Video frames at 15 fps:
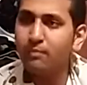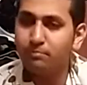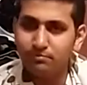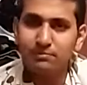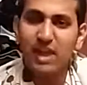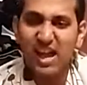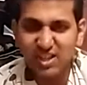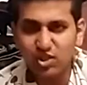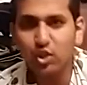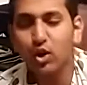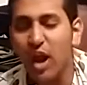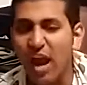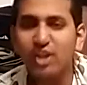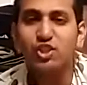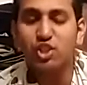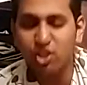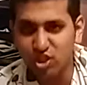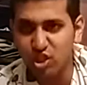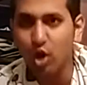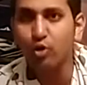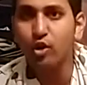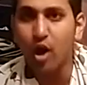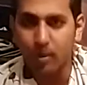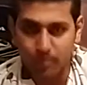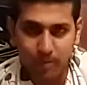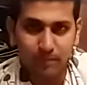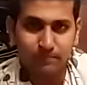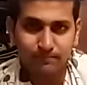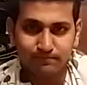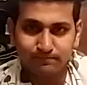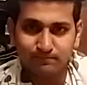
Lesnar actually showed up.